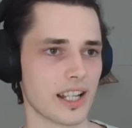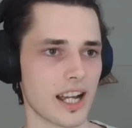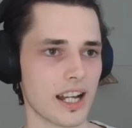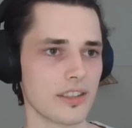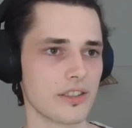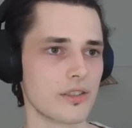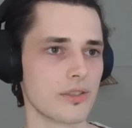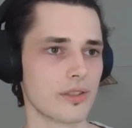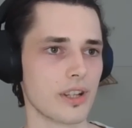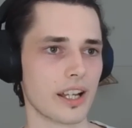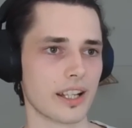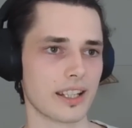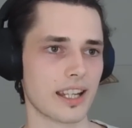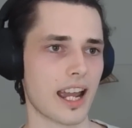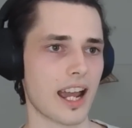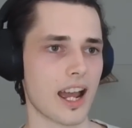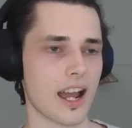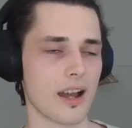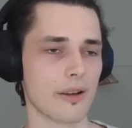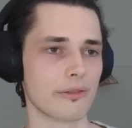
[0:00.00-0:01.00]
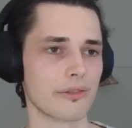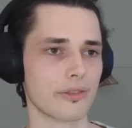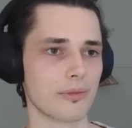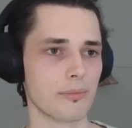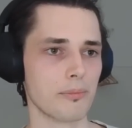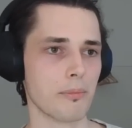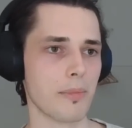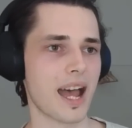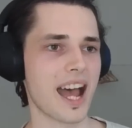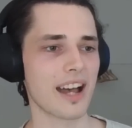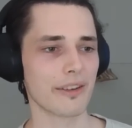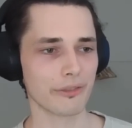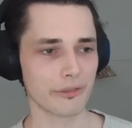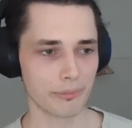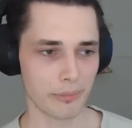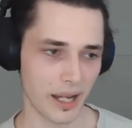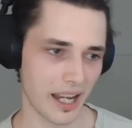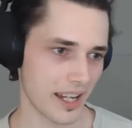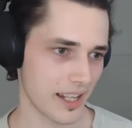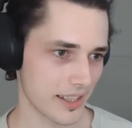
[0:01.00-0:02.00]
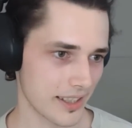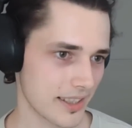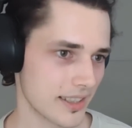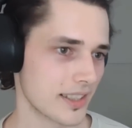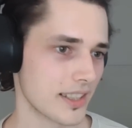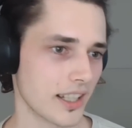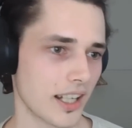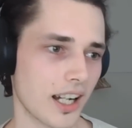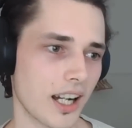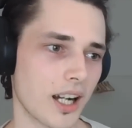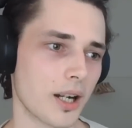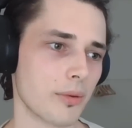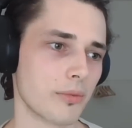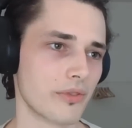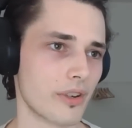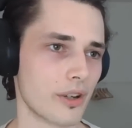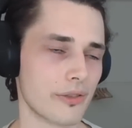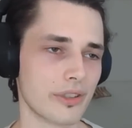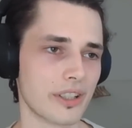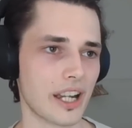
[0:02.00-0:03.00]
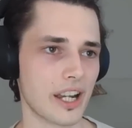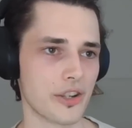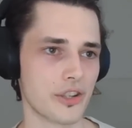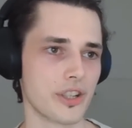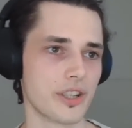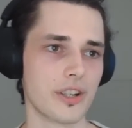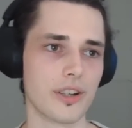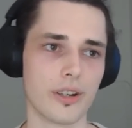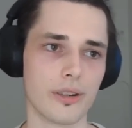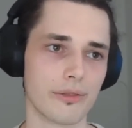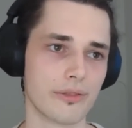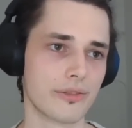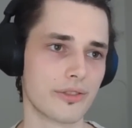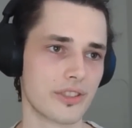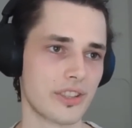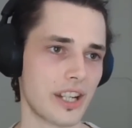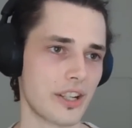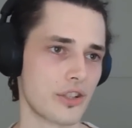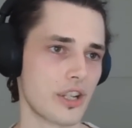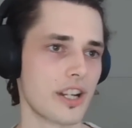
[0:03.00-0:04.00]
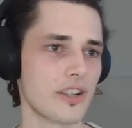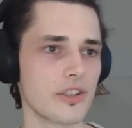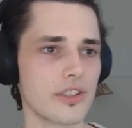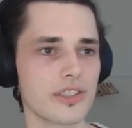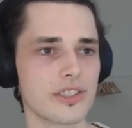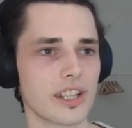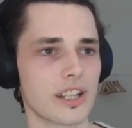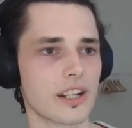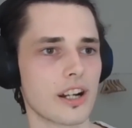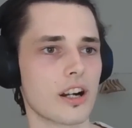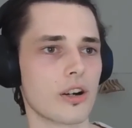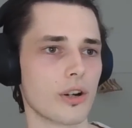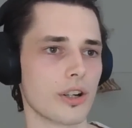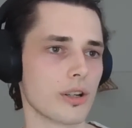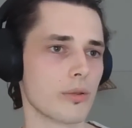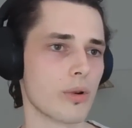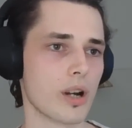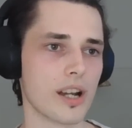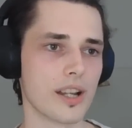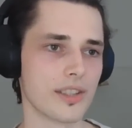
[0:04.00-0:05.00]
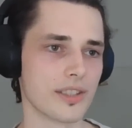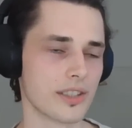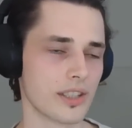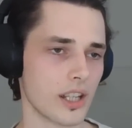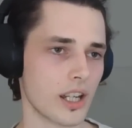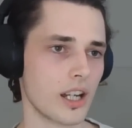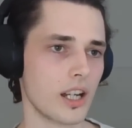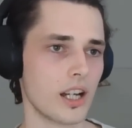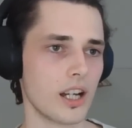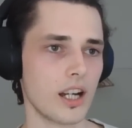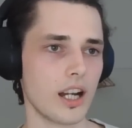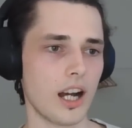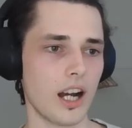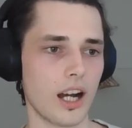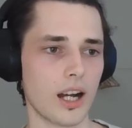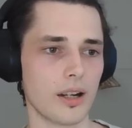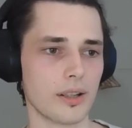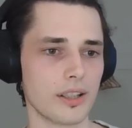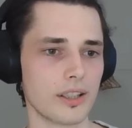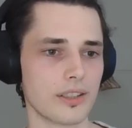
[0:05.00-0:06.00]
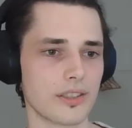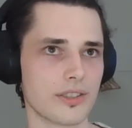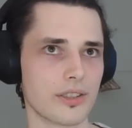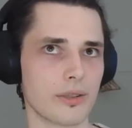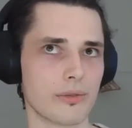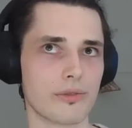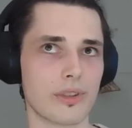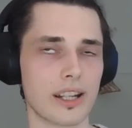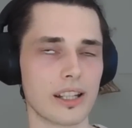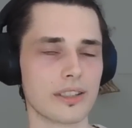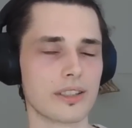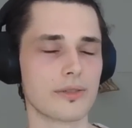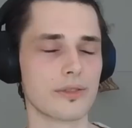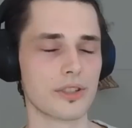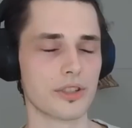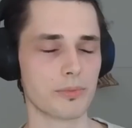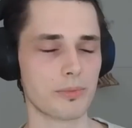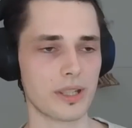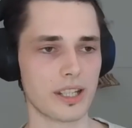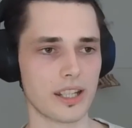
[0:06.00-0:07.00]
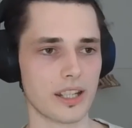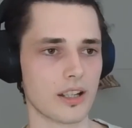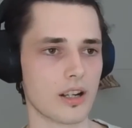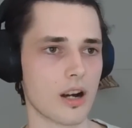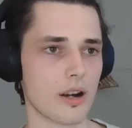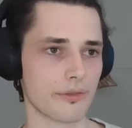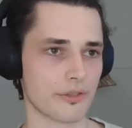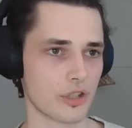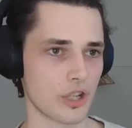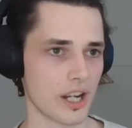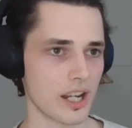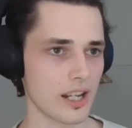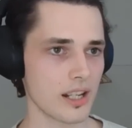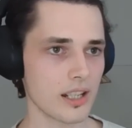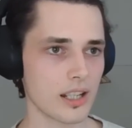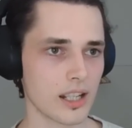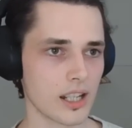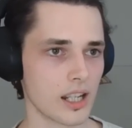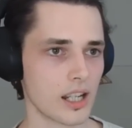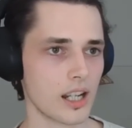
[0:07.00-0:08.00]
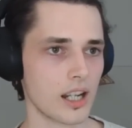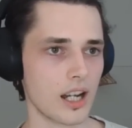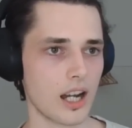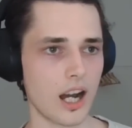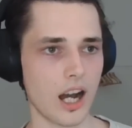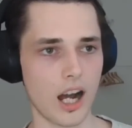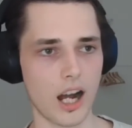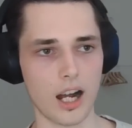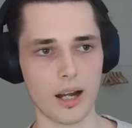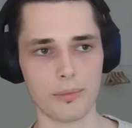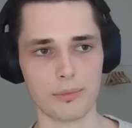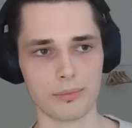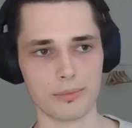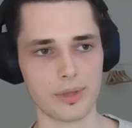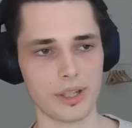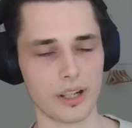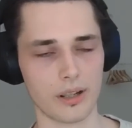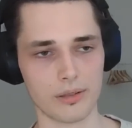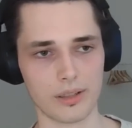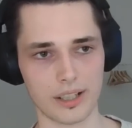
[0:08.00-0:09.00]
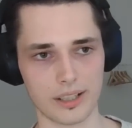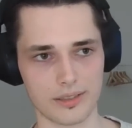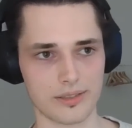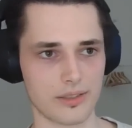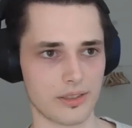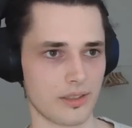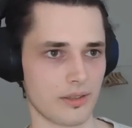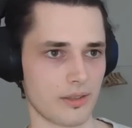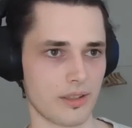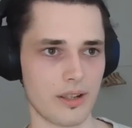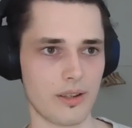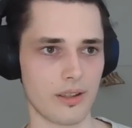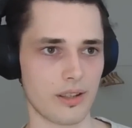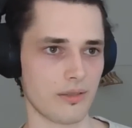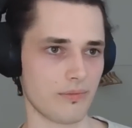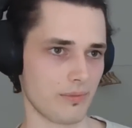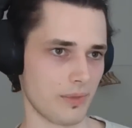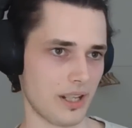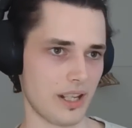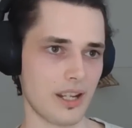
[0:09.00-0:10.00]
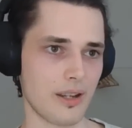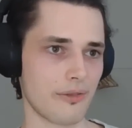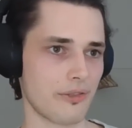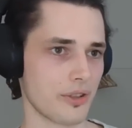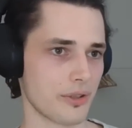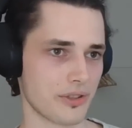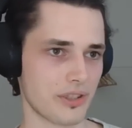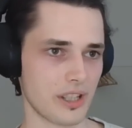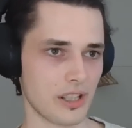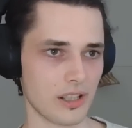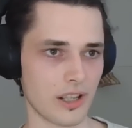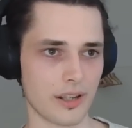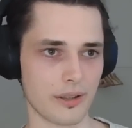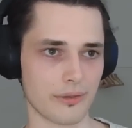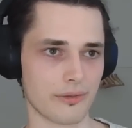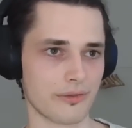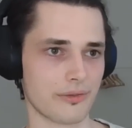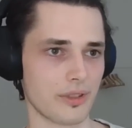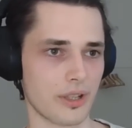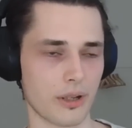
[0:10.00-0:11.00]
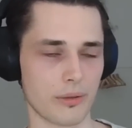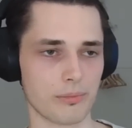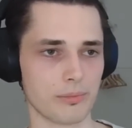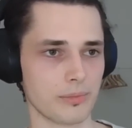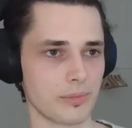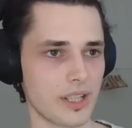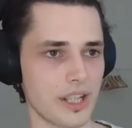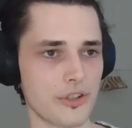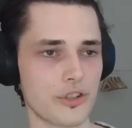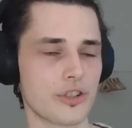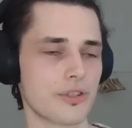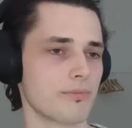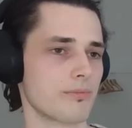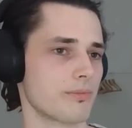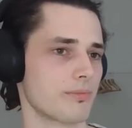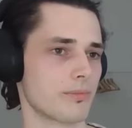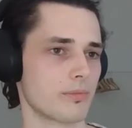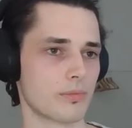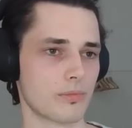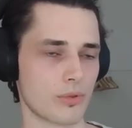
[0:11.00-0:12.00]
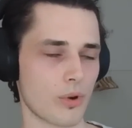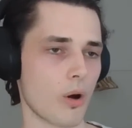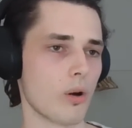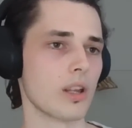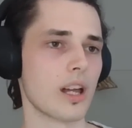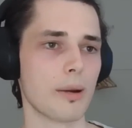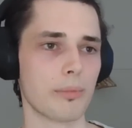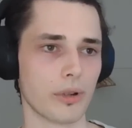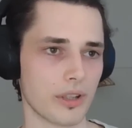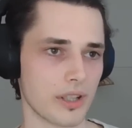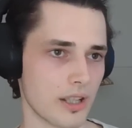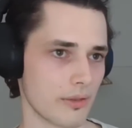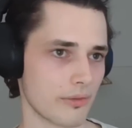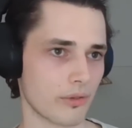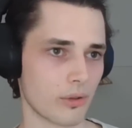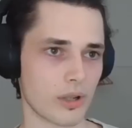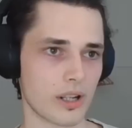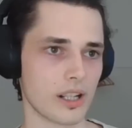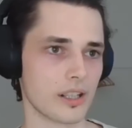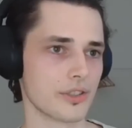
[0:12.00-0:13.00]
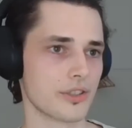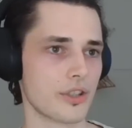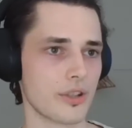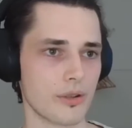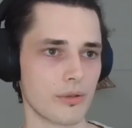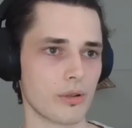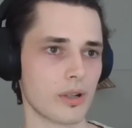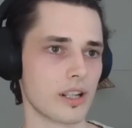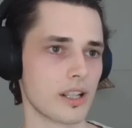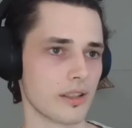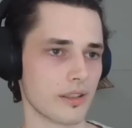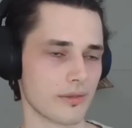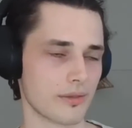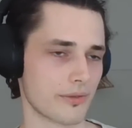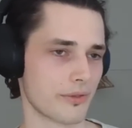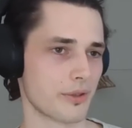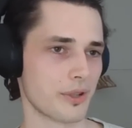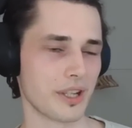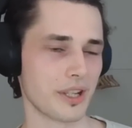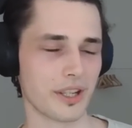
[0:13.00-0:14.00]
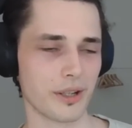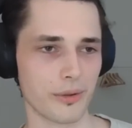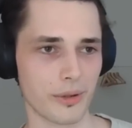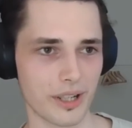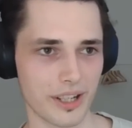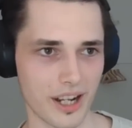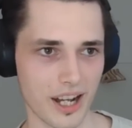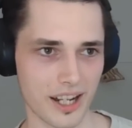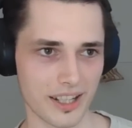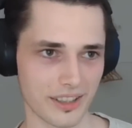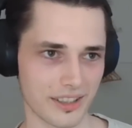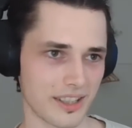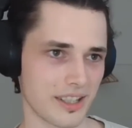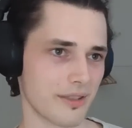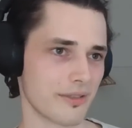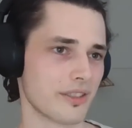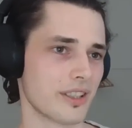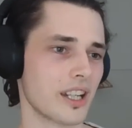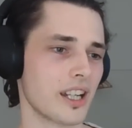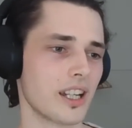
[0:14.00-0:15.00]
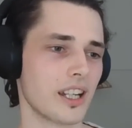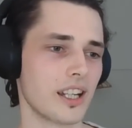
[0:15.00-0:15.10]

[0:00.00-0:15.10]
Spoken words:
that to like have math-based verification of state changes that are otherwise sort of relatively speaking off chain. Like in ETH, you see a lot of each Rollup on ETH or L2 or L3 or whatnot on ETH,